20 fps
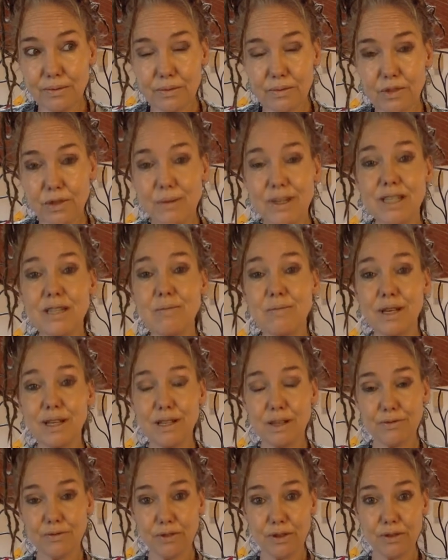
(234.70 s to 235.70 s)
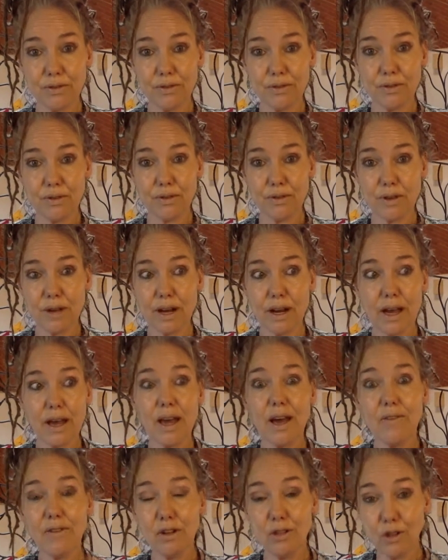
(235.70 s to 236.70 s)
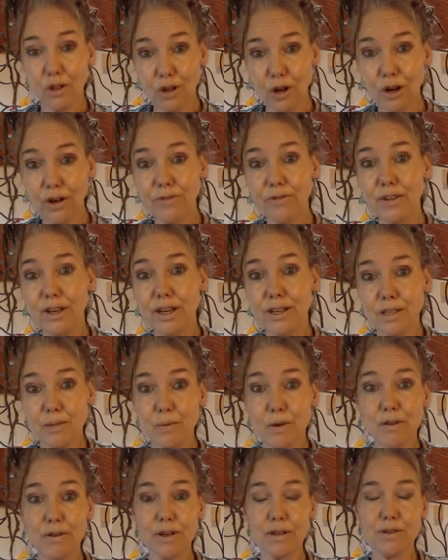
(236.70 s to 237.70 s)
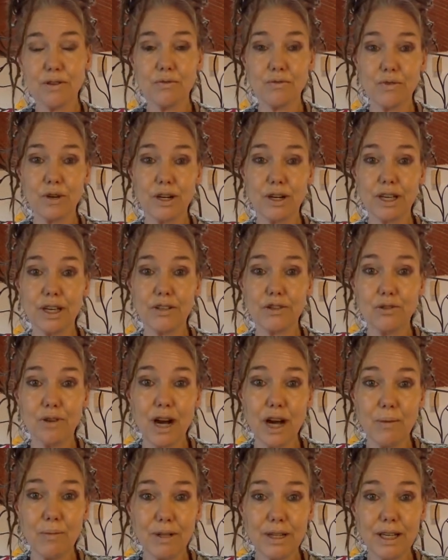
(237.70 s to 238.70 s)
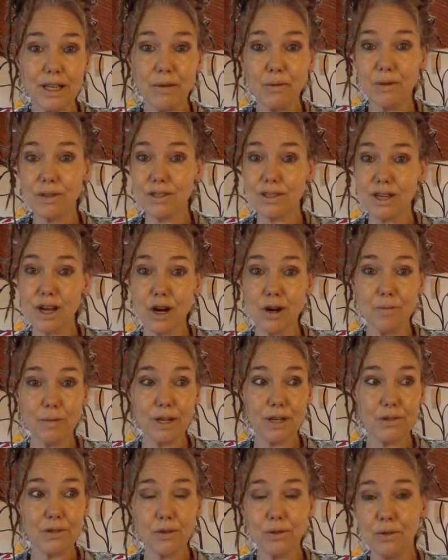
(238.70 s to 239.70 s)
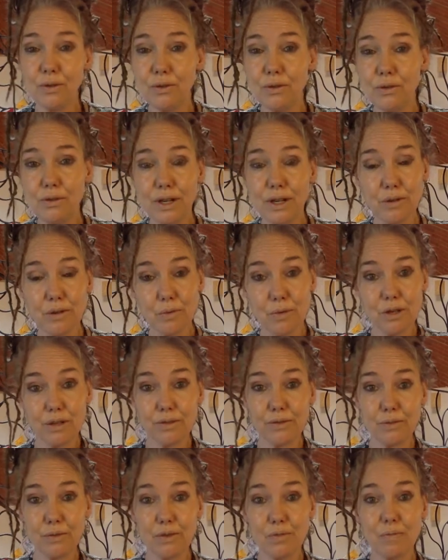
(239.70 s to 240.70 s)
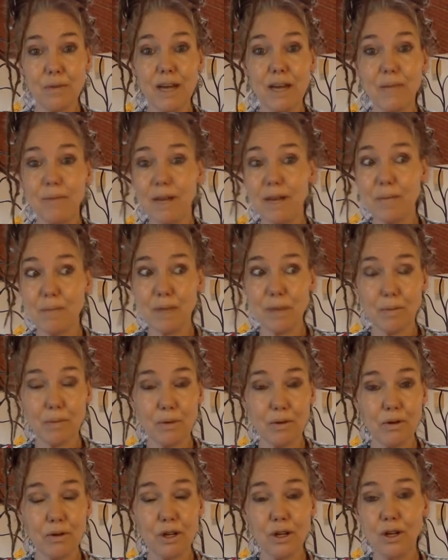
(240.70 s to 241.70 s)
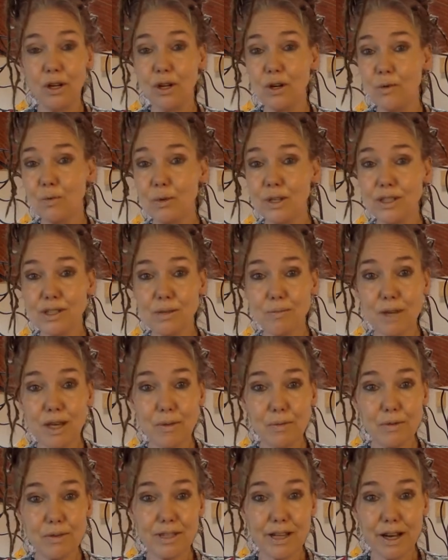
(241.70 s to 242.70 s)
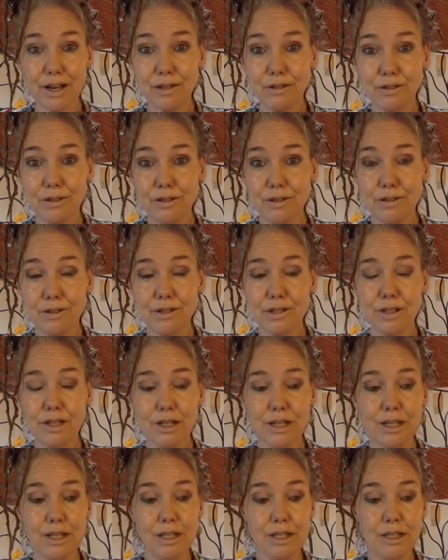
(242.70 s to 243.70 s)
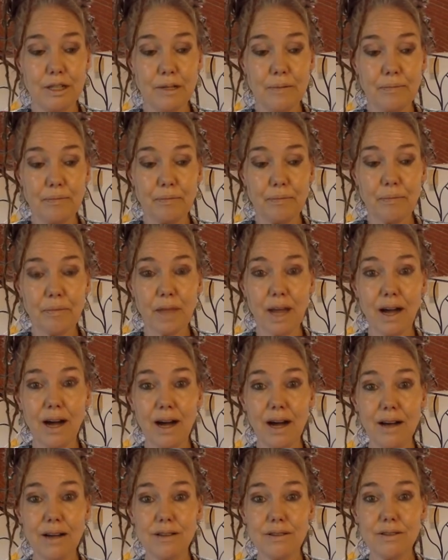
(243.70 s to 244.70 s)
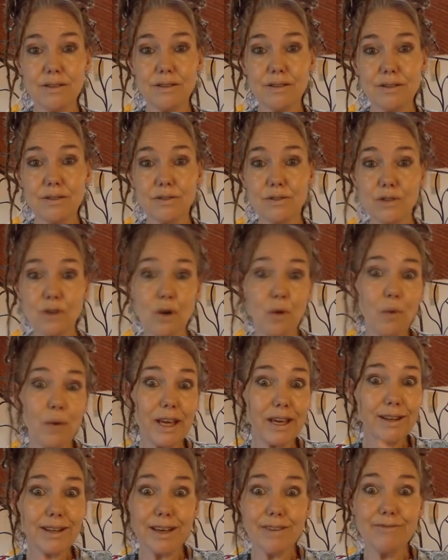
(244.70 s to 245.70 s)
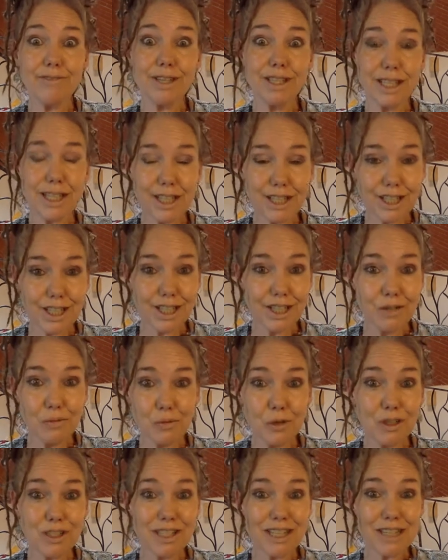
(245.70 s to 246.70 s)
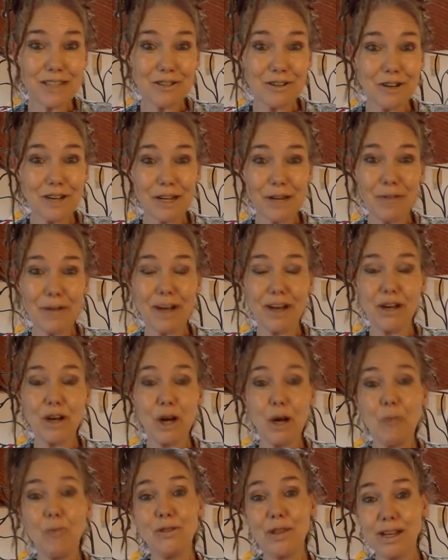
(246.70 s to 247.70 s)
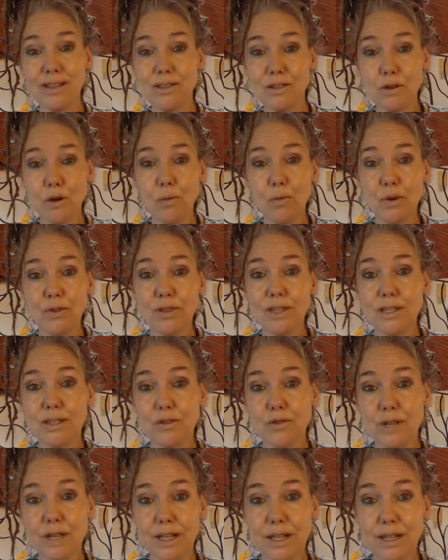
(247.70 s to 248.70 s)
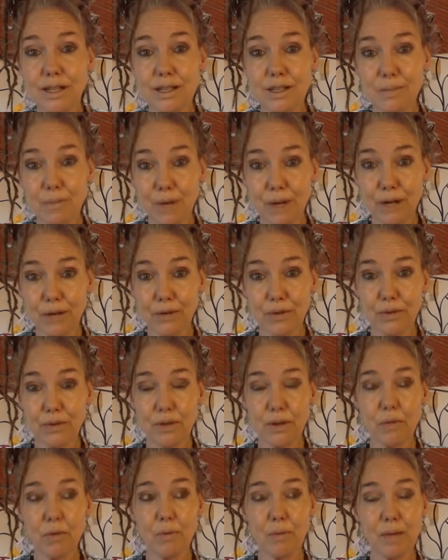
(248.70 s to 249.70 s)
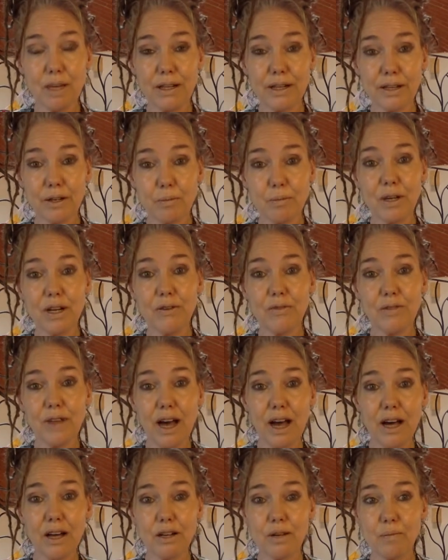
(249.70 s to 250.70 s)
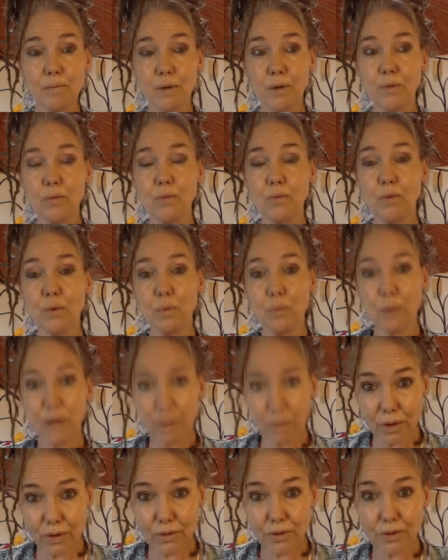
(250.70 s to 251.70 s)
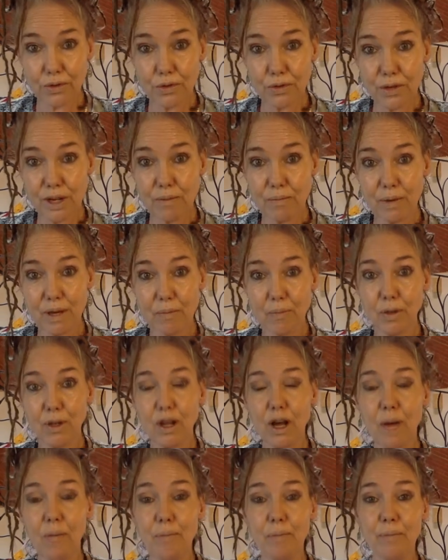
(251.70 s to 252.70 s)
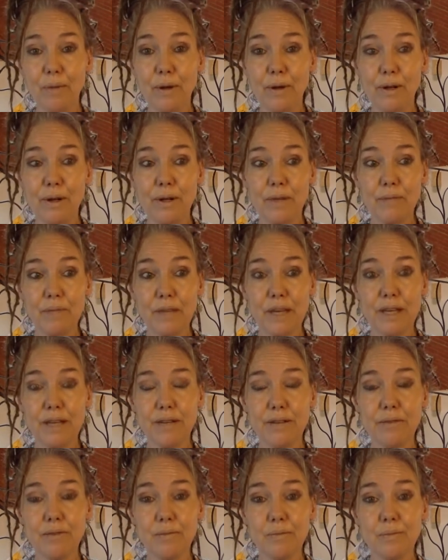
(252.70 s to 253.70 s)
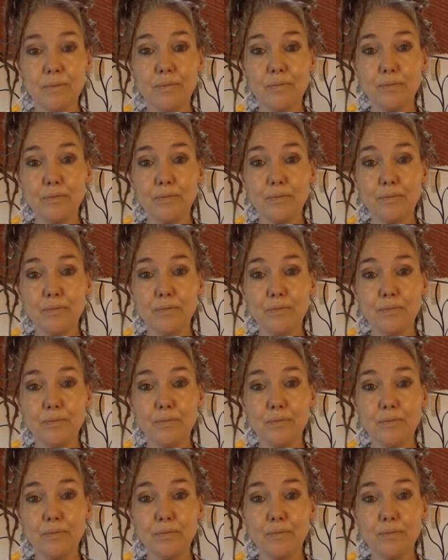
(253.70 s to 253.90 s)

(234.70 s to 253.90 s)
doing something different. And I have a lot of experience of working tribally with ceremonies all the world with many, many people, wisdom keepers, elders. And so we can give the teaching in what's exotic right now, but that's not what this training is about. There will be a little bit of that, but what we want to train people up in